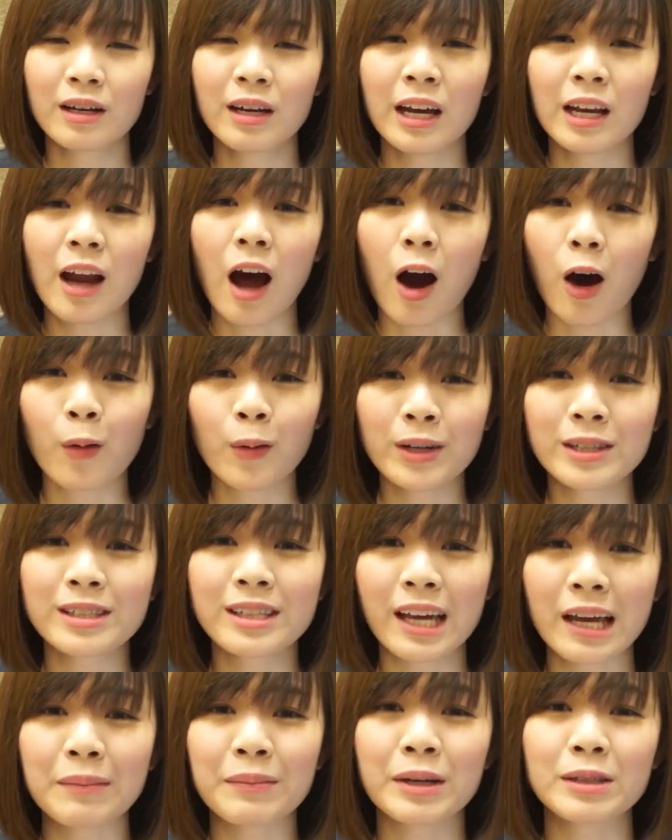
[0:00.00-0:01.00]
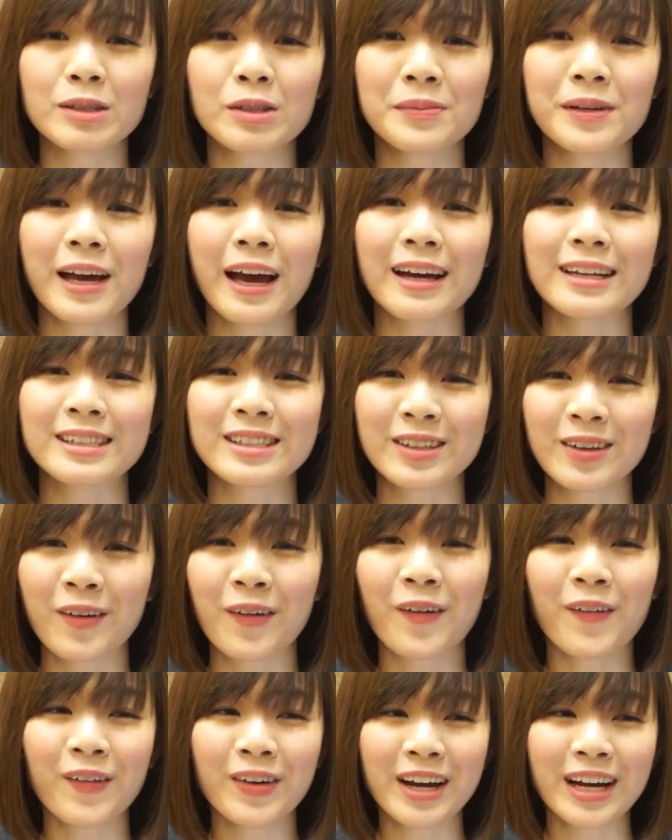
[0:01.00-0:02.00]
It always came out to be as
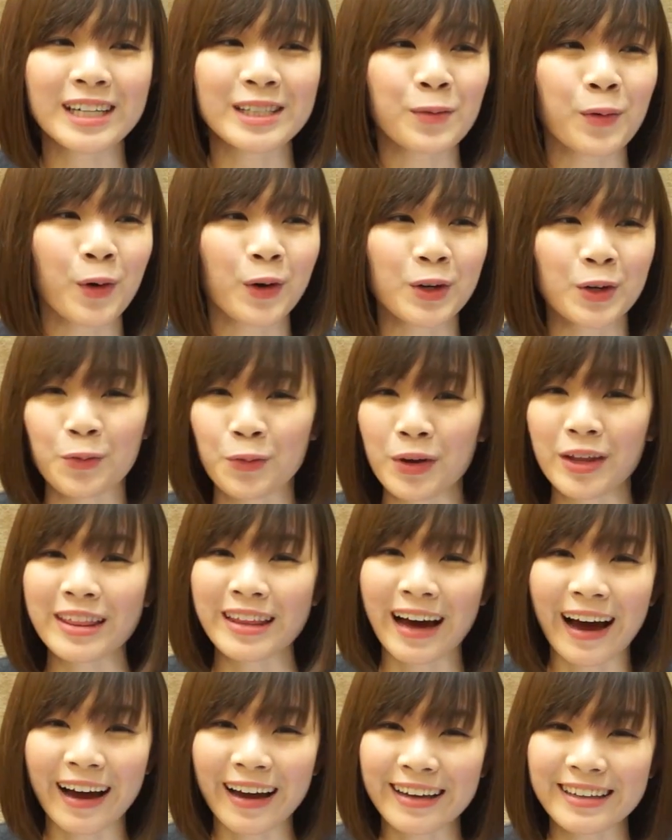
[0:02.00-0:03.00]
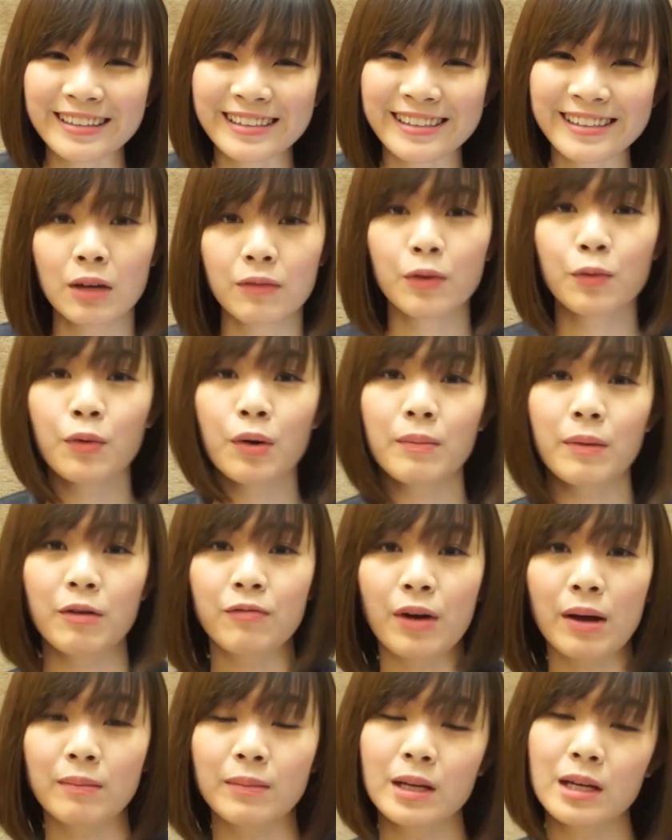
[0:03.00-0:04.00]
cold as water with ice. Even when my
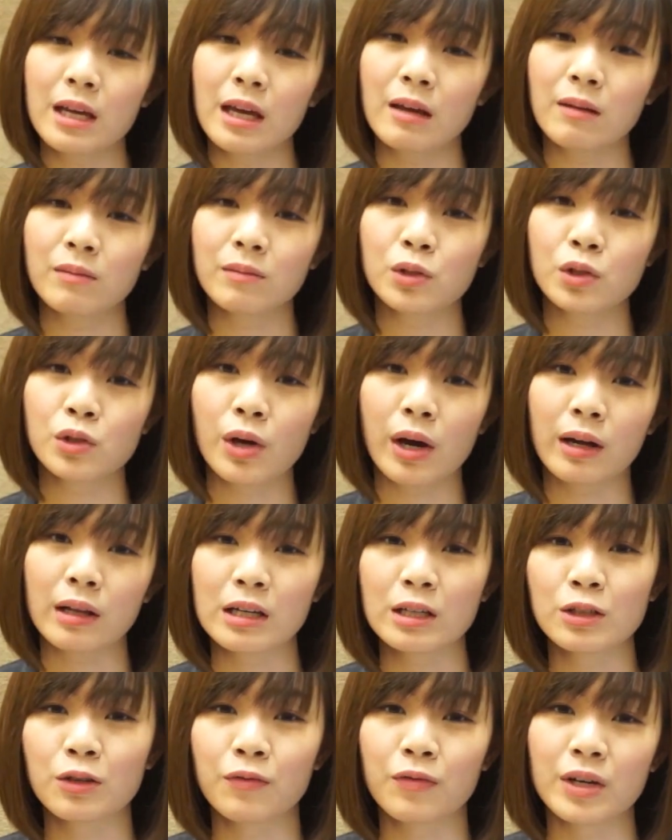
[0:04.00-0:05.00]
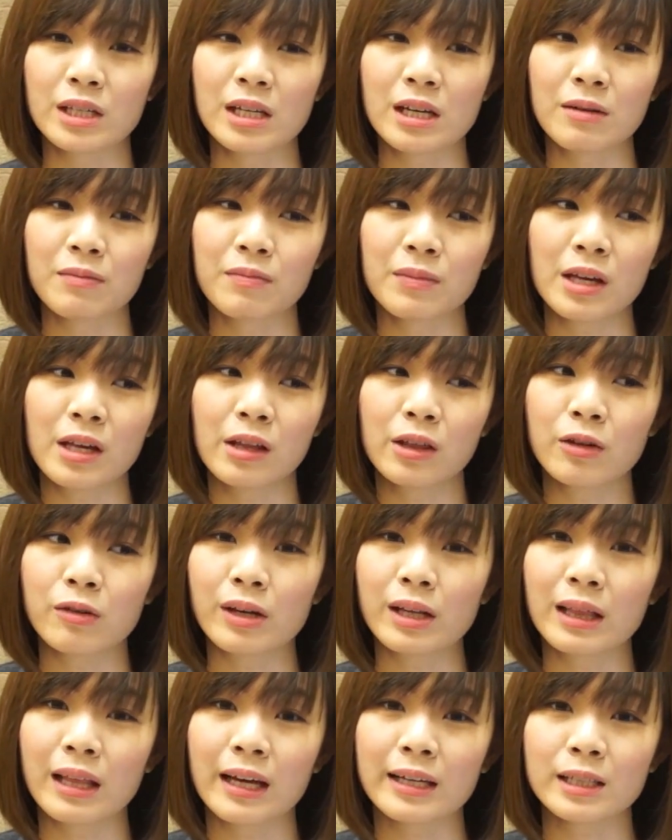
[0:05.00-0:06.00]
family came to LA to visit me
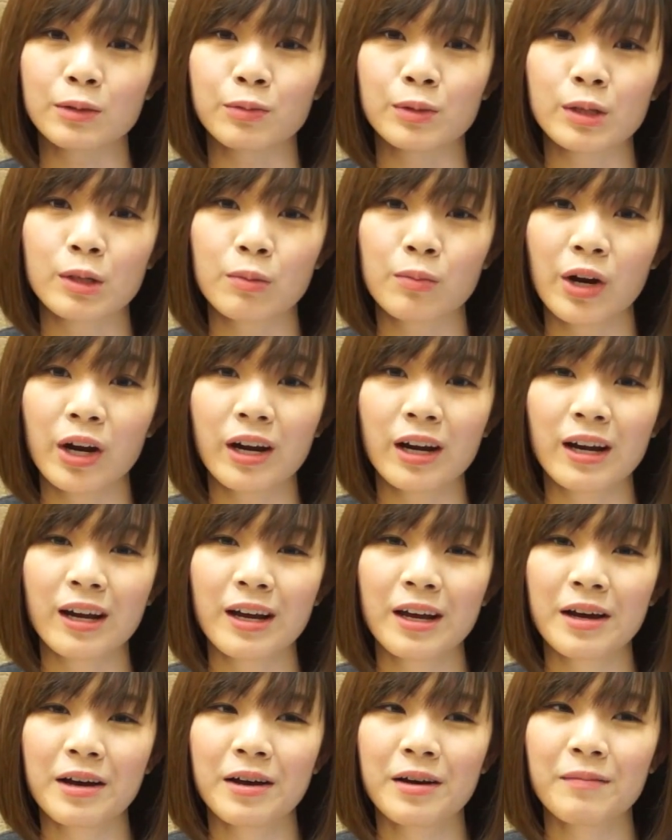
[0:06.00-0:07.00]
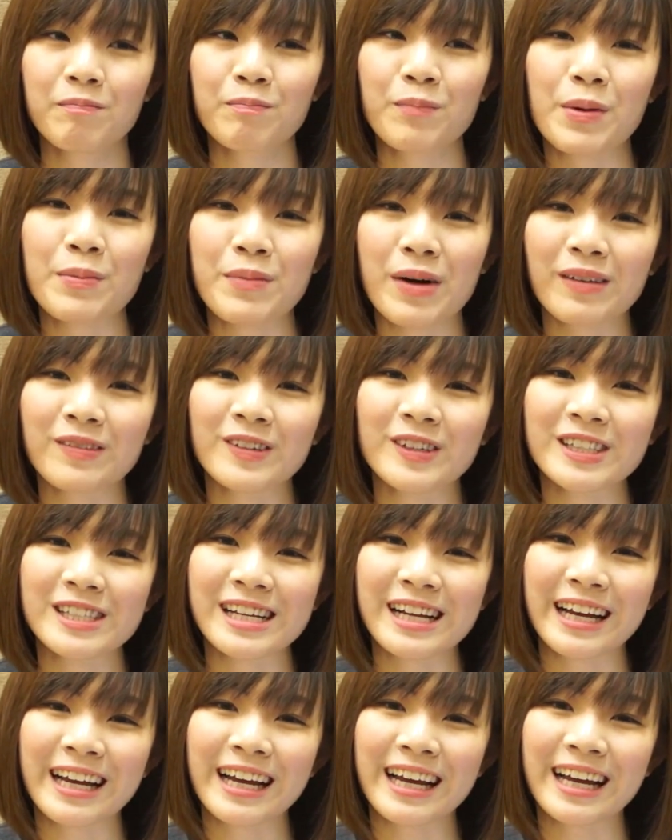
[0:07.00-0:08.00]
during last winter break, my mom was
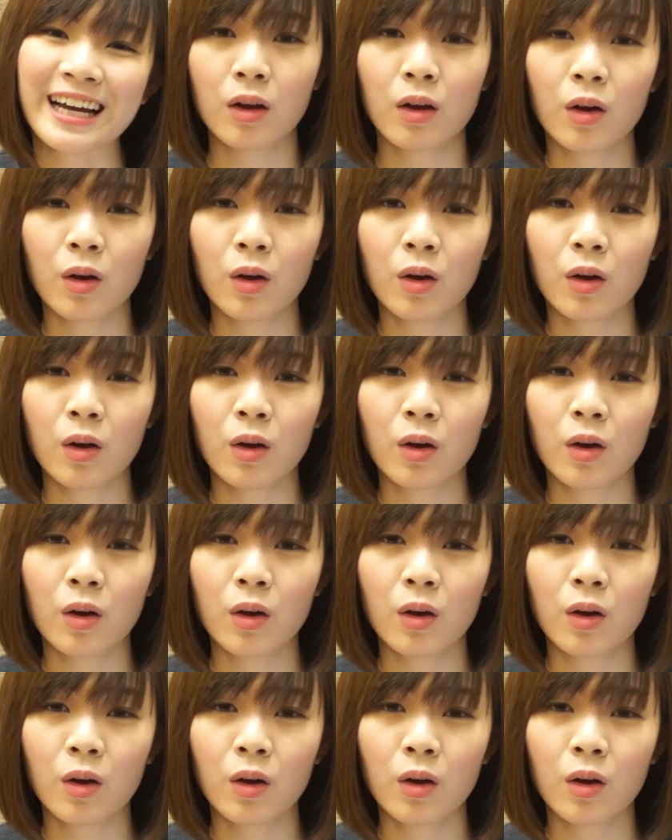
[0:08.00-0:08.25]
like,